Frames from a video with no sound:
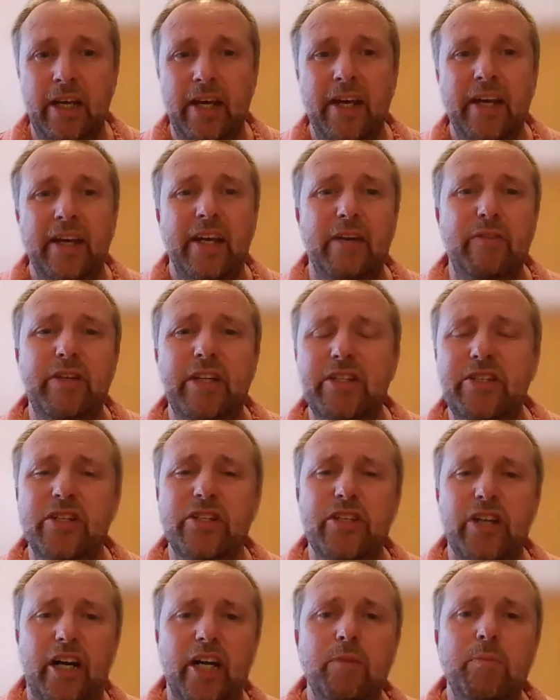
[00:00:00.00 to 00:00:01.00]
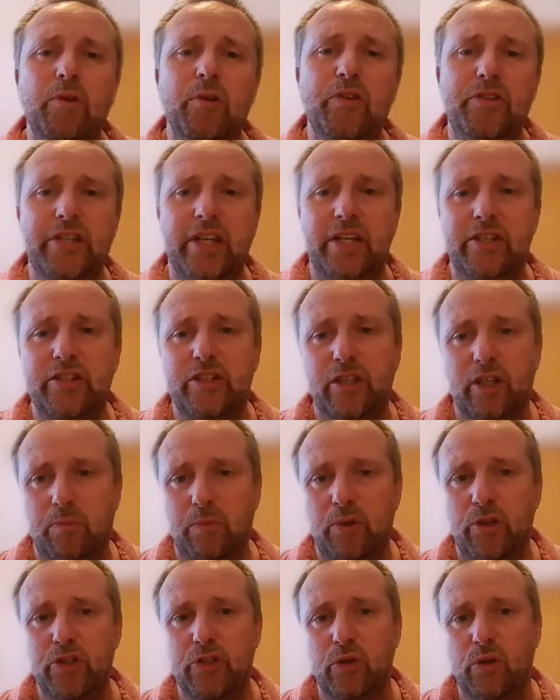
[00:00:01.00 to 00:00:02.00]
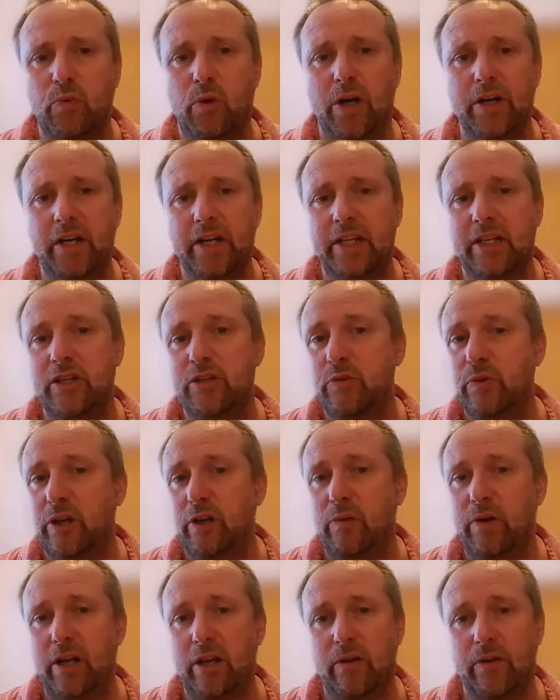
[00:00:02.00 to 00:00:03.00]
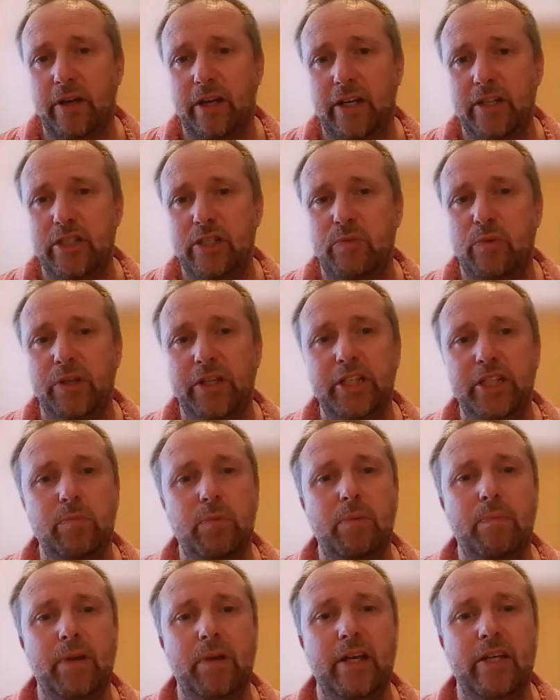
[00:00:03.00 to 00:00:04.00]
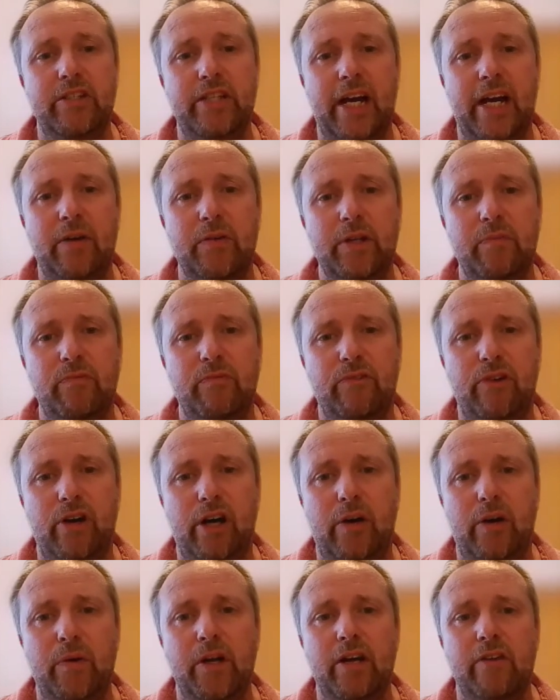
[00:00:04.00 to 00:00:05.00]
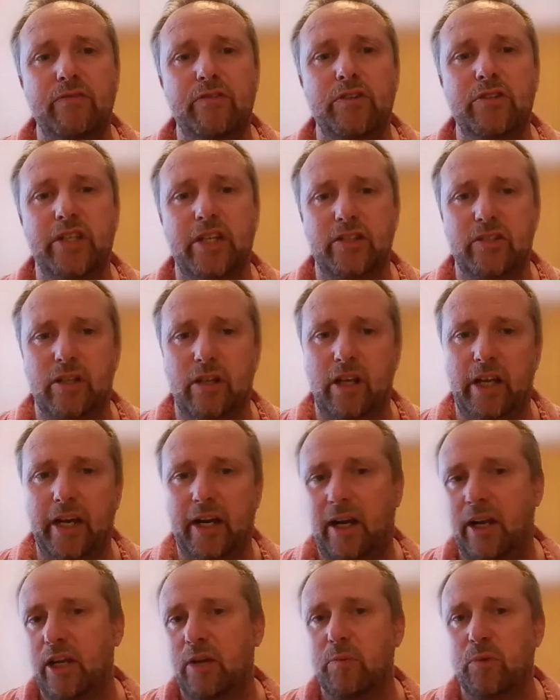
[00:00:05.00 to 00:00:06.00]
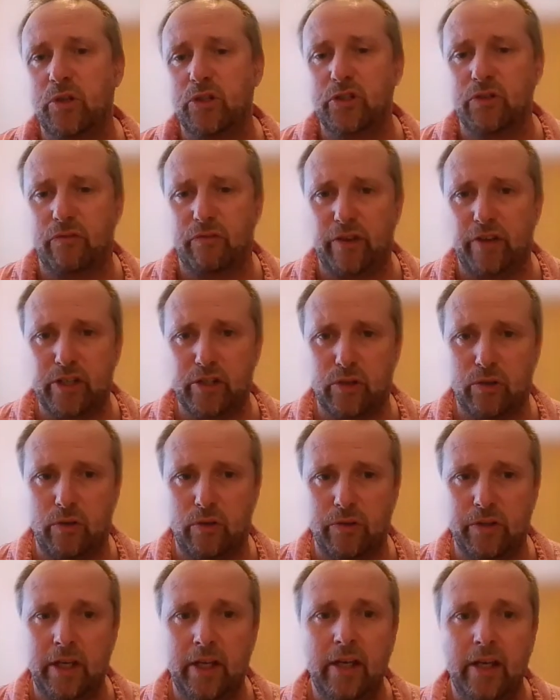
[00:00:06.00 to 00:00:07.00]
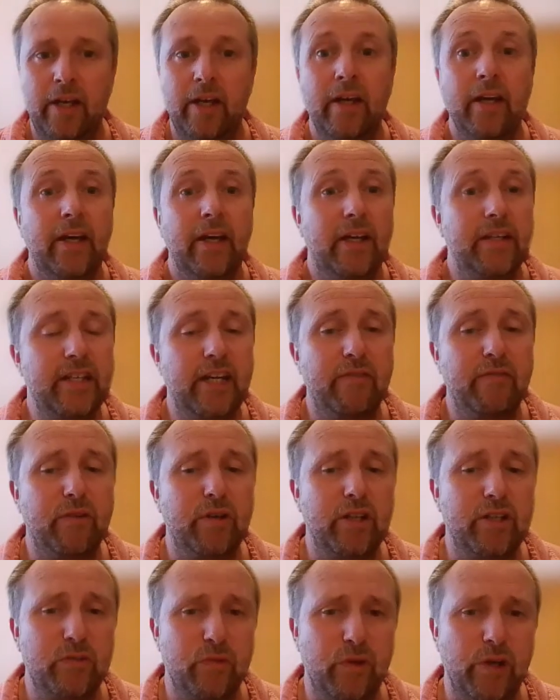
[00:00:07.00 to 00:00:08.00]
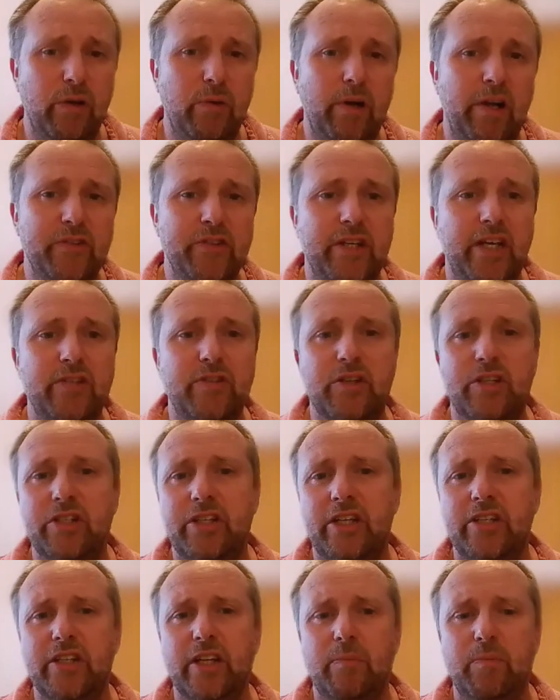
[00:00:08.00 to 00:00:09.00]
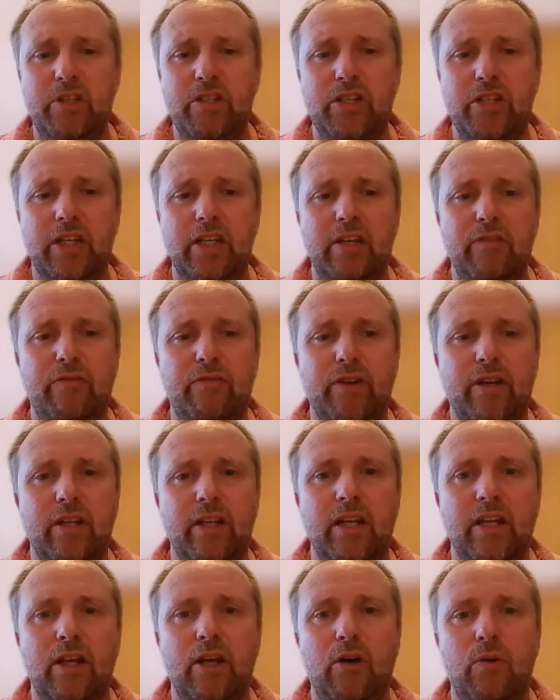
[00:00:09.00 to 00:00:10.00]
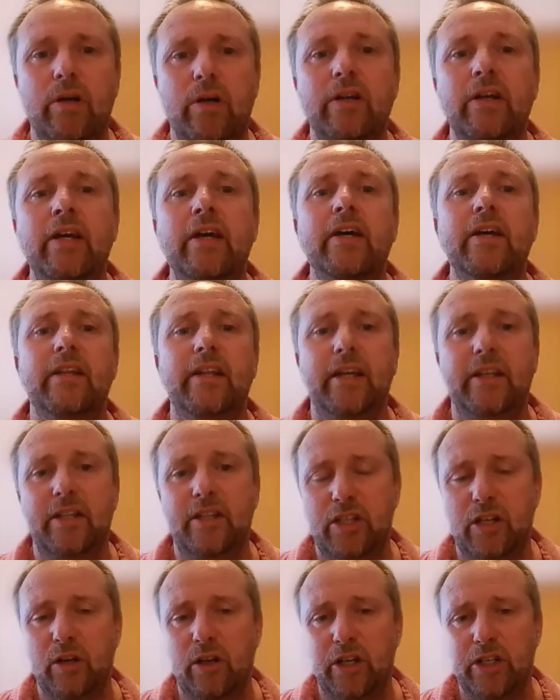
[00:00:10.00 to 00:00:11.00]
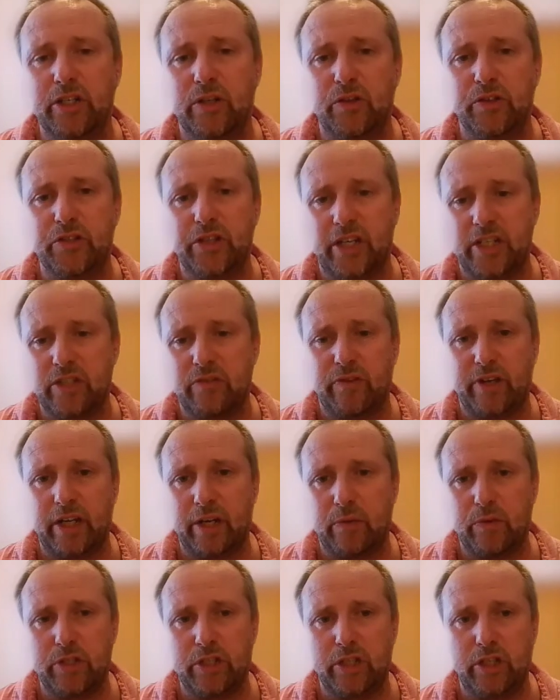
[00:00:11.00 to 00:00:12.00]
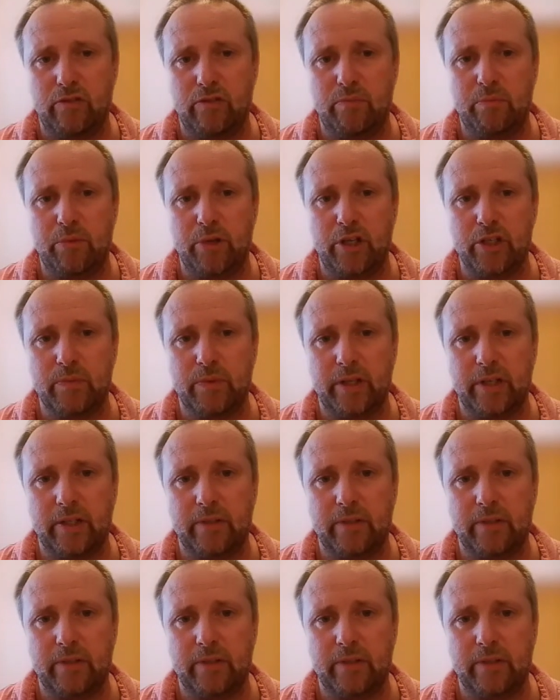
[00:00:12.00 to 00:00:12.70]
If it is desirable to test the commercial quantity, the drill well location will need to be placed down dip far enough to test the likely commercial threshold, and therefore the drill well chance of success can be significantly lower than the geological chance of adequacy of a prospect.